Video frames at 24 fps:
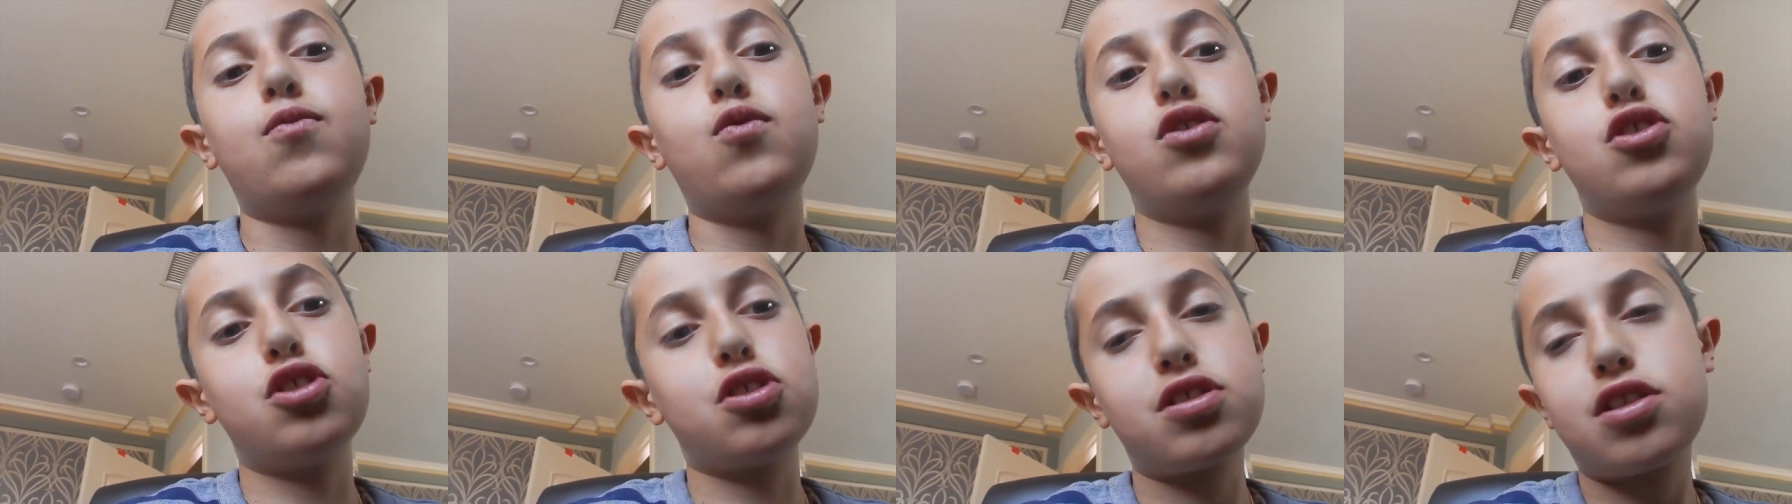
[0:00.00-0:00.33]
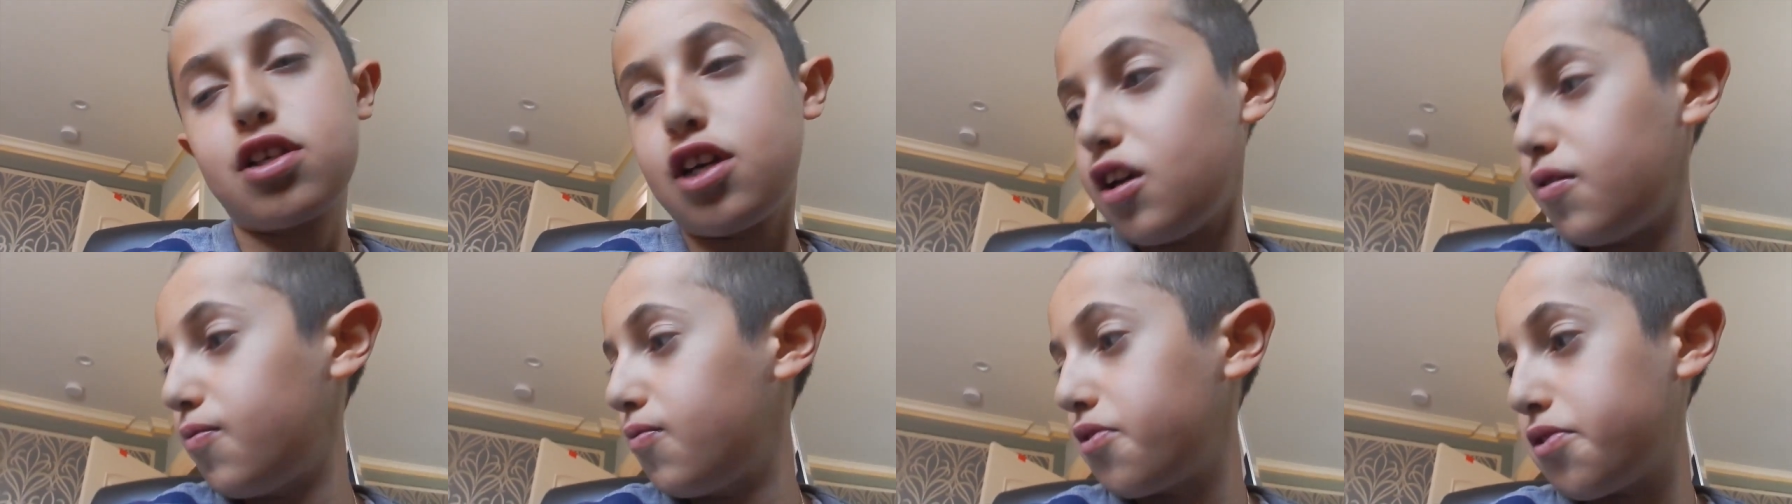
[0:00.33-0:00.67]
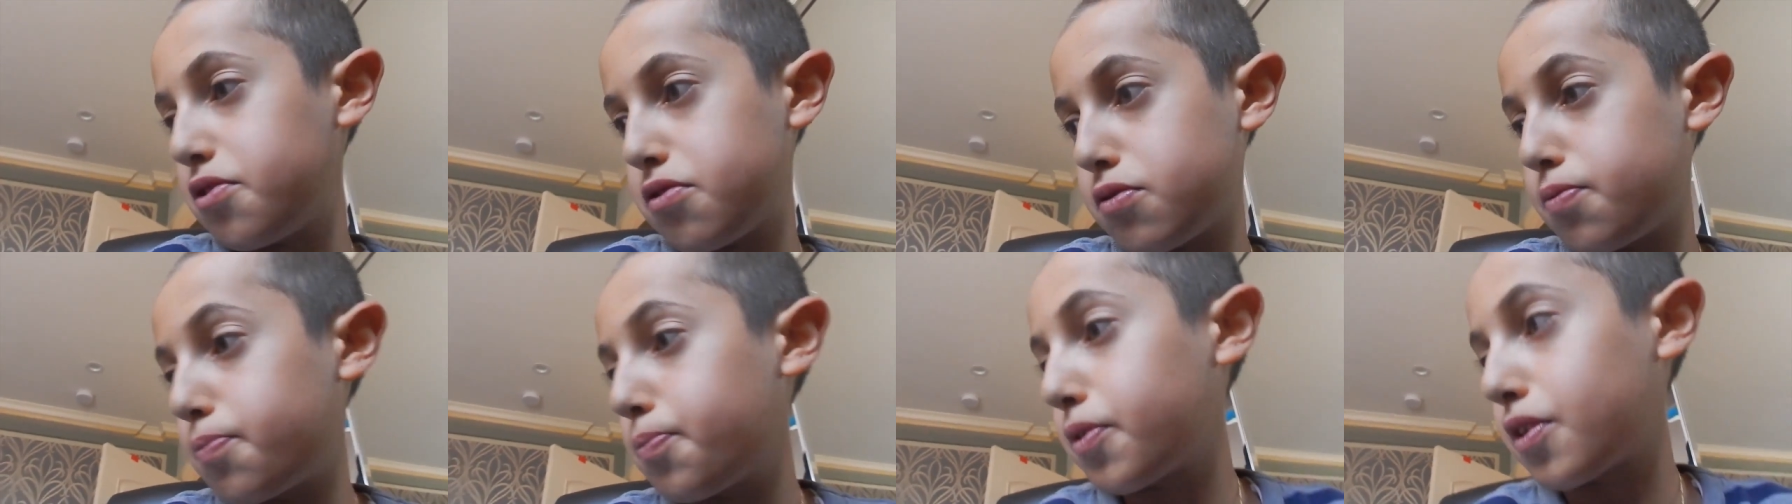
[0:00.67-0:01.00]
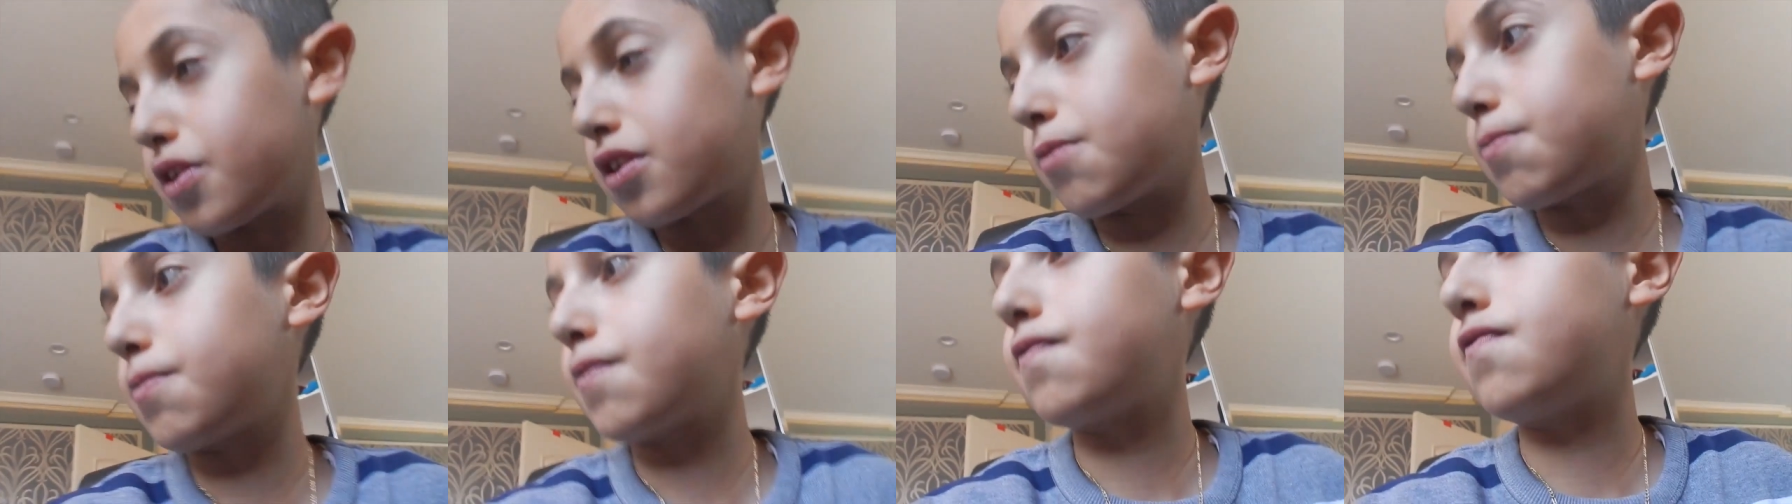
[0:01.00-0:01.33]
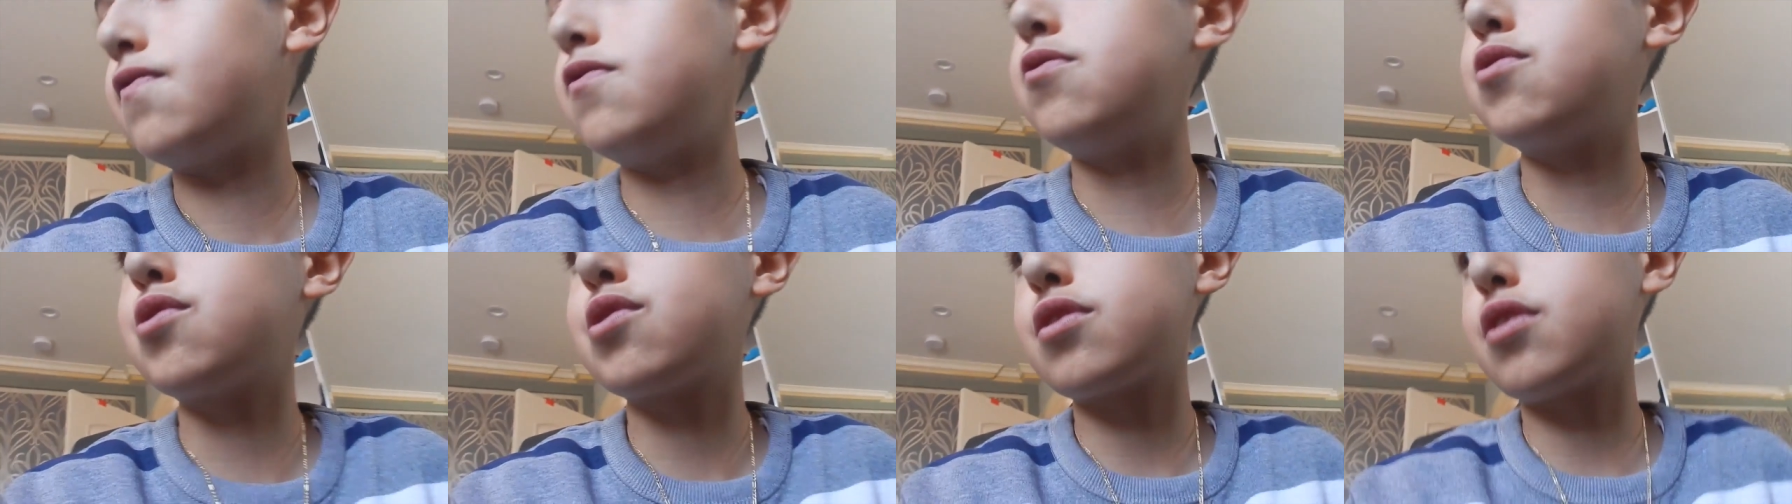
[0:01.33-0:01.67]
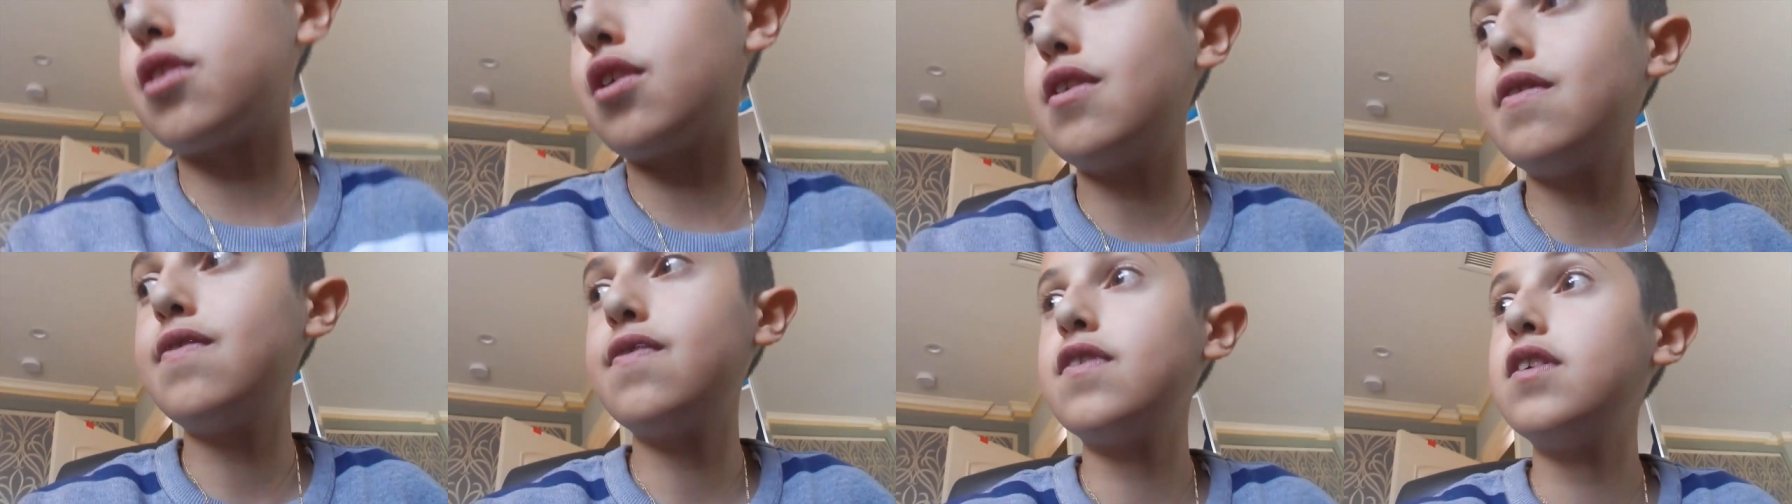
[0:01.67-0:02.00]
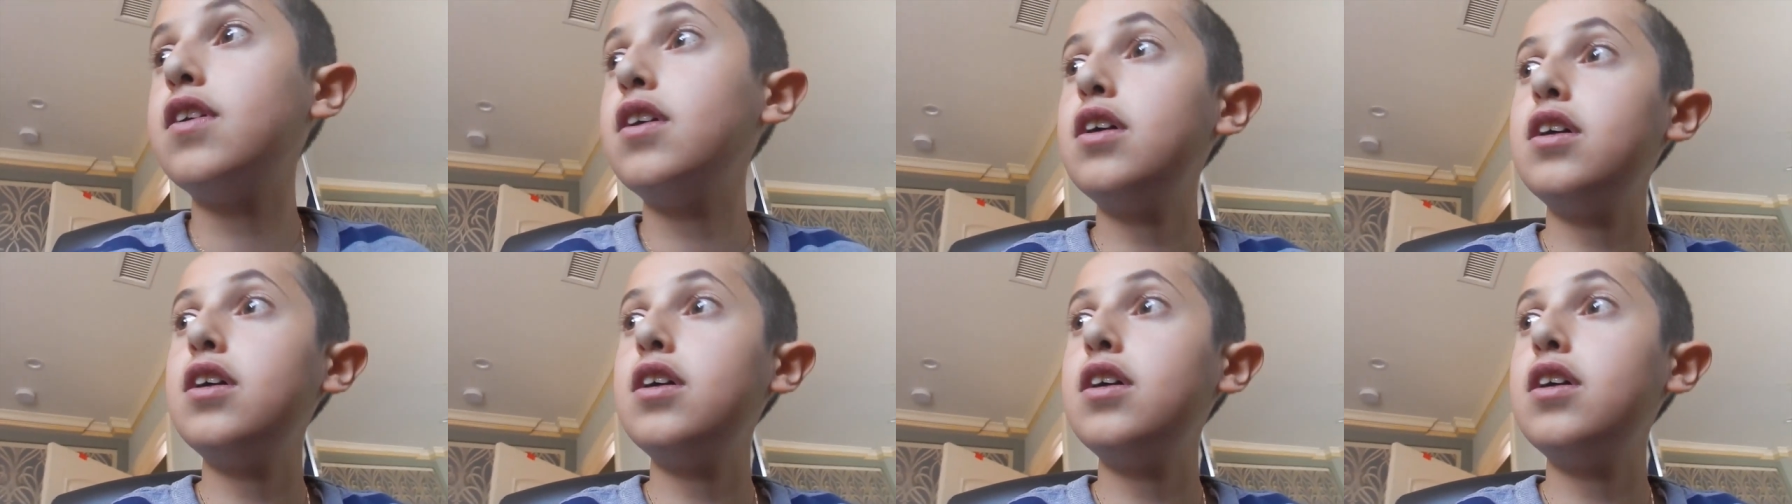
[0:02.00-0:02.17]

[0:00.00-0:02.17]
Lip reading: We just came here to pick up a few stuff